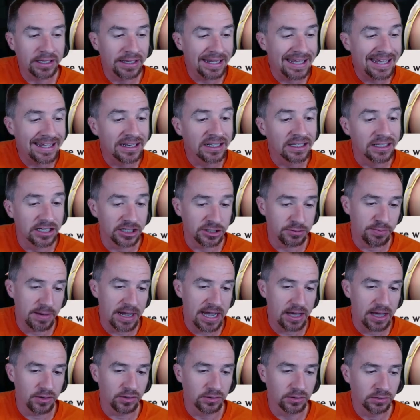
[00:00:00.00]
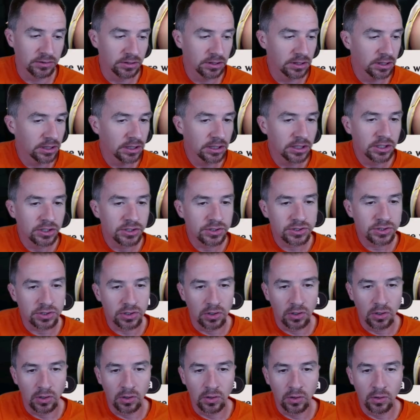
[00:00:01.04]
endless battle.
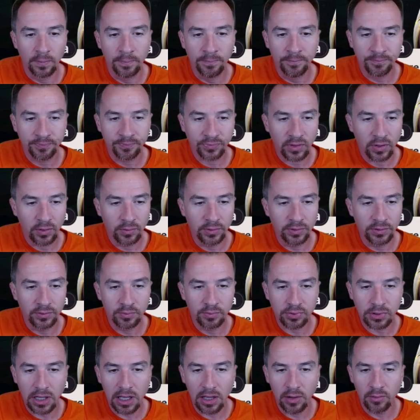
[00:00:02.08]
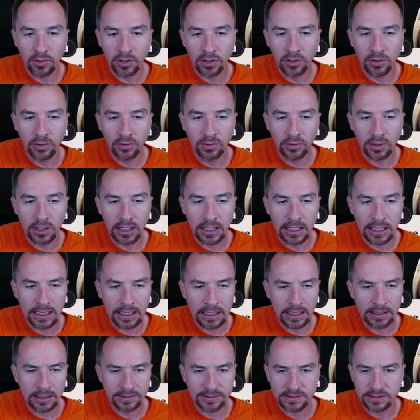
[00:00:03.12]
So we probably want
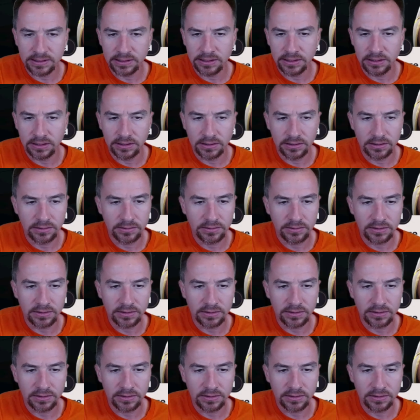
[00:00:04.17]
to, let's see here.